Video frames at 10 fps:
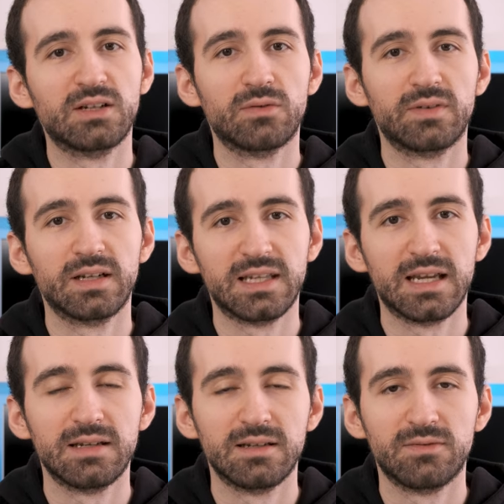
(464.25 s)
and over
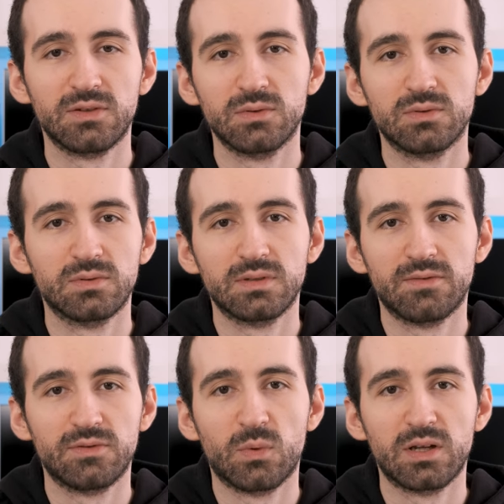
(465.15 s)
again if you
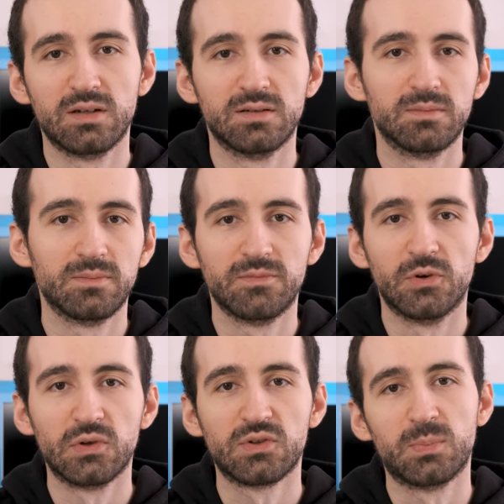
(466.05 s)
if you want to
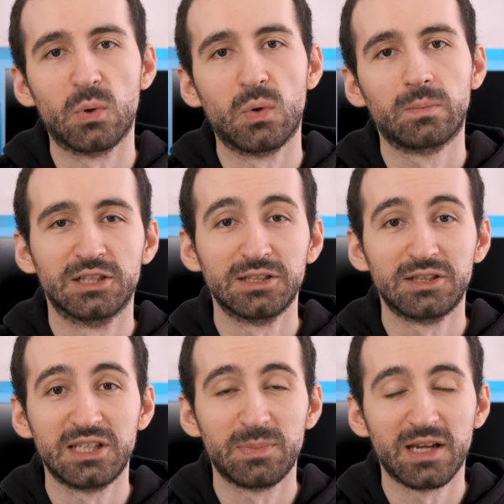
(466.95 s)
focus ball.
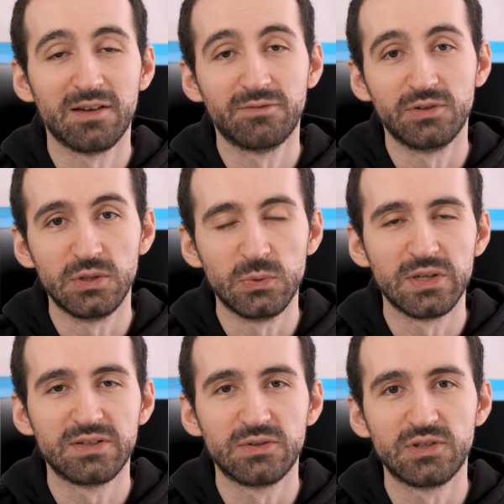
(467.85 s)
Another tip I have for you
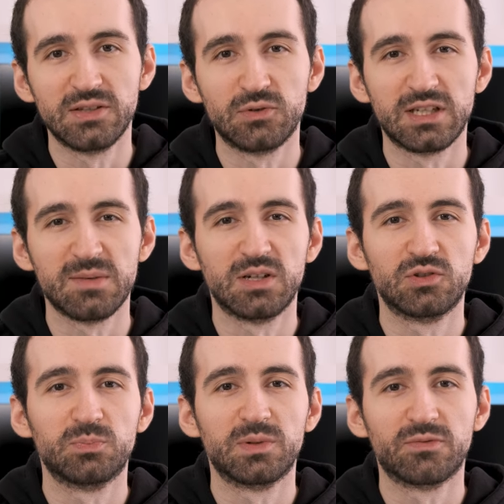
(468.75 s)
is to set your camera
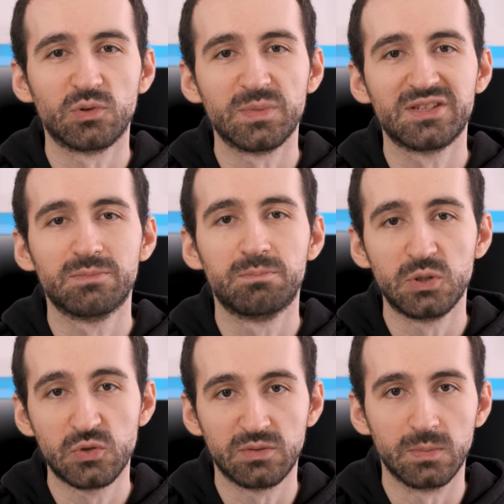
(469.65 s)
to performance
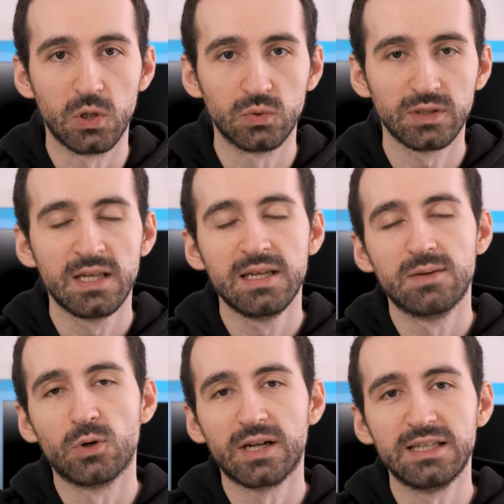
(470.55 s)
boost mode.
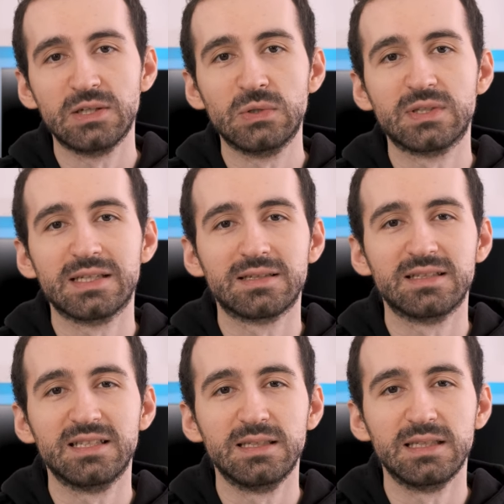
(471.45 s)
What I use
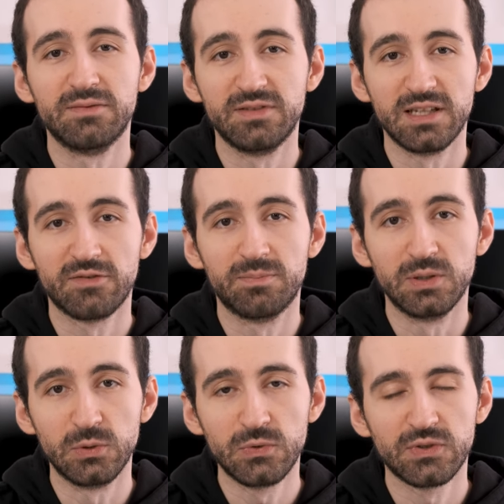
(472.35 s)
is the EVF
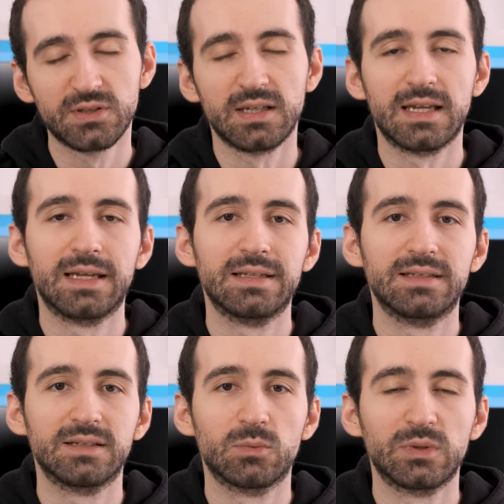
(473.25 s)
boost
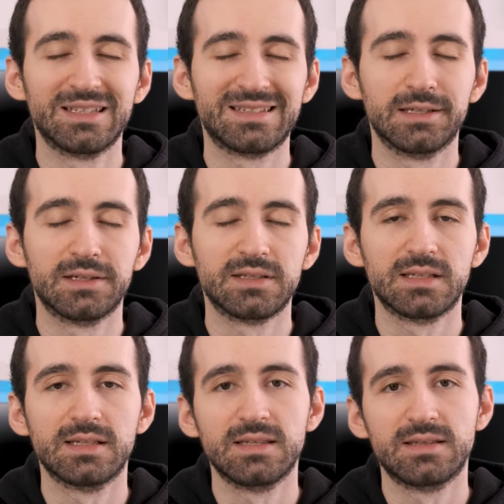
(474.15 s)
and uh, what this does
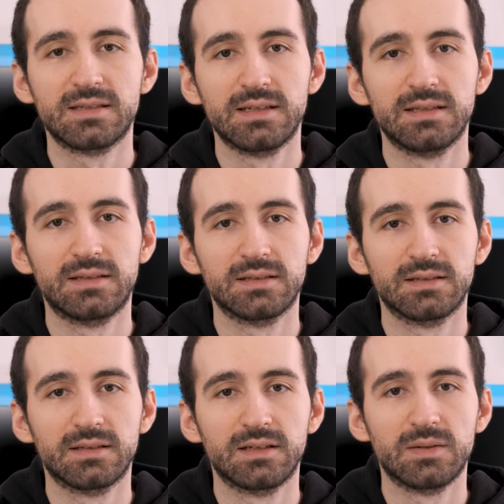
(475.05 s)
is it
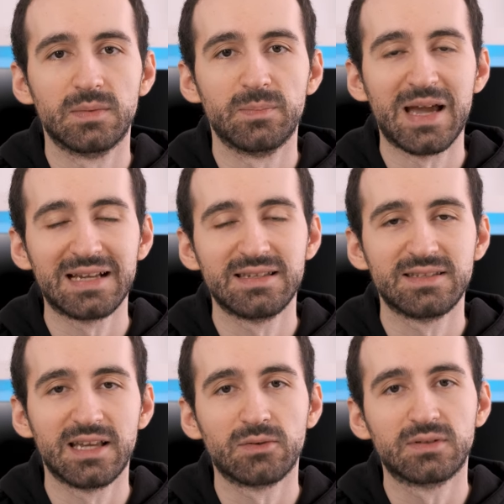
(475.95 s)
uh,
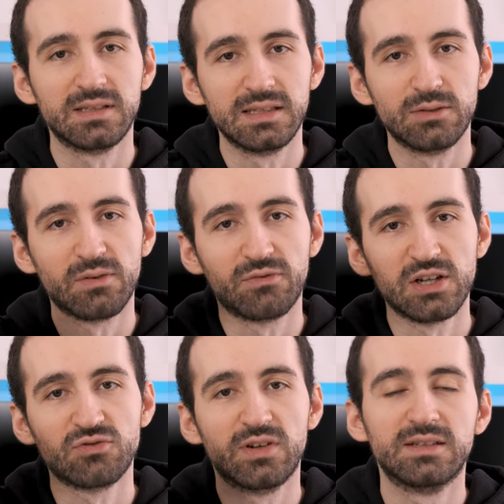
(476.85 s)
maxes out the
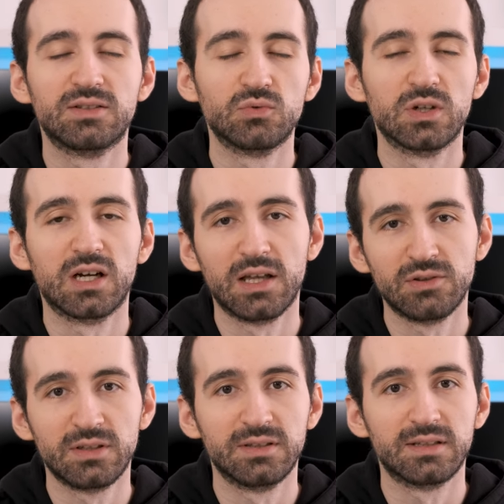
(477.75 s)
refresh rate to
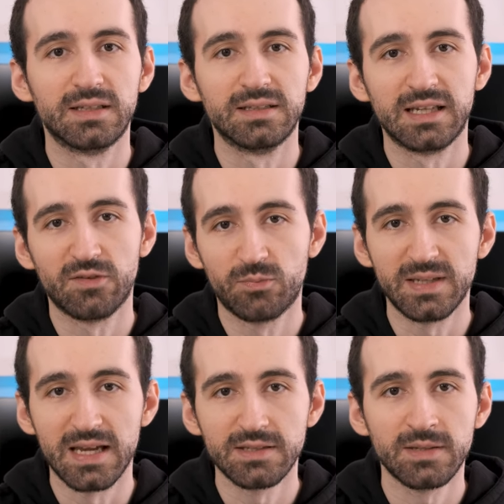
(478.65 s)
100 and
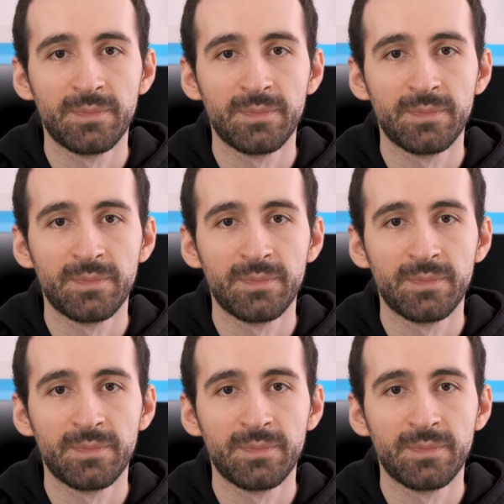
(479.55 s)
FPS